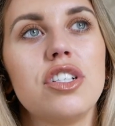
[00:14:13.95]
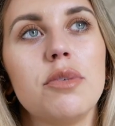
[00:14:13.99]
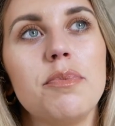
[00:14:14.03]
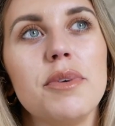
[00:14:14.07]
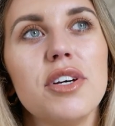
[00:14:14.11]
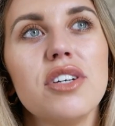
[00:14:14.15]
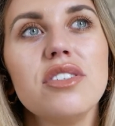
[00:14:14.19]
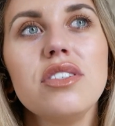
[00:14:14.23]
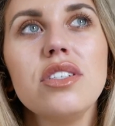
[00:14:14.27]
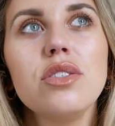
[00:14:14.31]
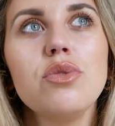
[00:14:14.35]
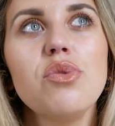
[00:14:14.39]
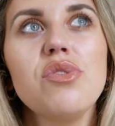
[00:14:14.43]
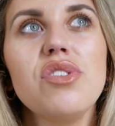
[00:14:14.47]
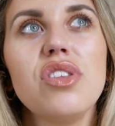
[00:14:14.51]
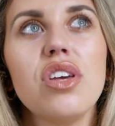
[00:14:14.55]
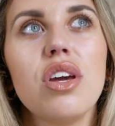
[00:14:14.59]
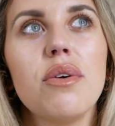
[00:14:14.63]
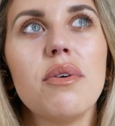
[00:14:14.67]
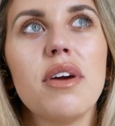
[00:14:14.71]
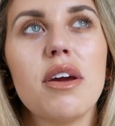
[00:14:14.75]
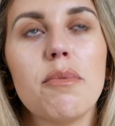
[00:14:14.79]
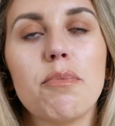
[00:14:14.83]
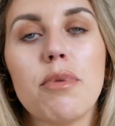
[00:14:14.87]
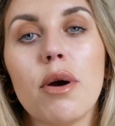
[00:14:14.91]
to be honest with
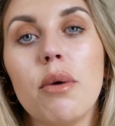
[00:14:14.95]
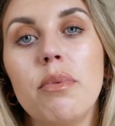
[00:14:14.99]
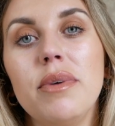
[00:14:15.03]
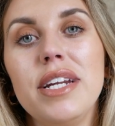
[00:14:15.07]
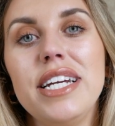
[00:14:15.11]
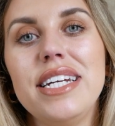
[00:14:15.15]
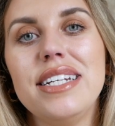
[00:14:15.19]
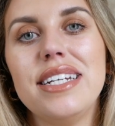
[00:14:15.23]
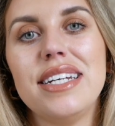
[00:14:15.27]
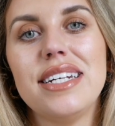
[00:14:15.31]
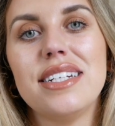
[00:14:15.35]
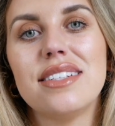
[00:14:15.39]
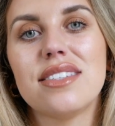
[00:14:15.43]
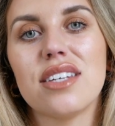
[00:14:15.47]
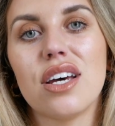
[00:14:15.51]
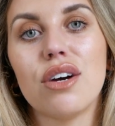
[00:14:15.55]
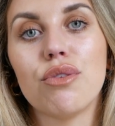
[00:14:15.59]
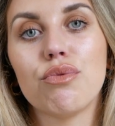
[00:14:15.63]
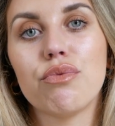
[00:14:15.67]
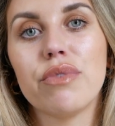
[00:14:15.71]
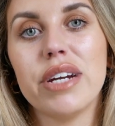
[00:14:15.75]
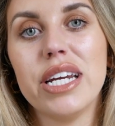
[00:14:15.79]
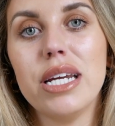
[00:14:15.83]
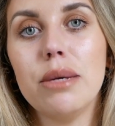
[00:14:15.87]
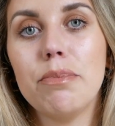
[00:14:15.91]
you, it probably needs
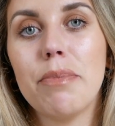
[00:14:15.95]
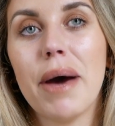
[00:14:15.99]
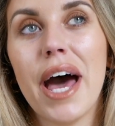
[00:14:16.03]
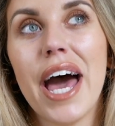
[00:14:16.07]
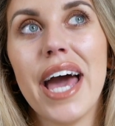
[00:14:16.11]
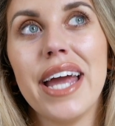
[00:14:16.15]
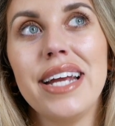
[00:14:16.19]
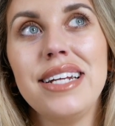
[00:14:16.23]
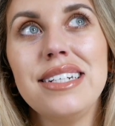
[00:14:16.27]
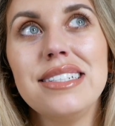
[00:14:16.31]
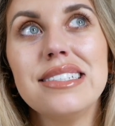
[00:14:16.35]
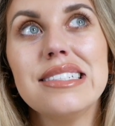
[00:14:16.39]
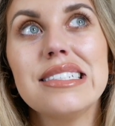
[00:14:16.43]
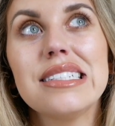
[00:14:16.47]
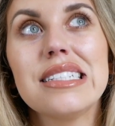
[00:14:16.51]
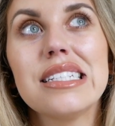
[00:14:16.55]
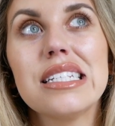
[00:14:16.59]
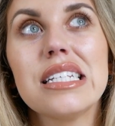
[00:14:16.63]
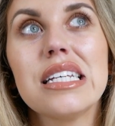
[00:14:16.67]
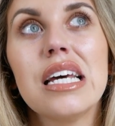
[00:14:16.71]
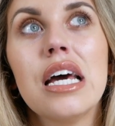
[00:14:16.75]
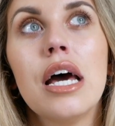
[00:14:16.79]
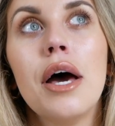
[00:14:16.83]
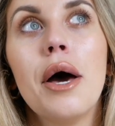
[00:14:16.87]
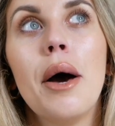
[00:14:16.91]
a
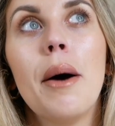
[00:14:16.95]
repaint.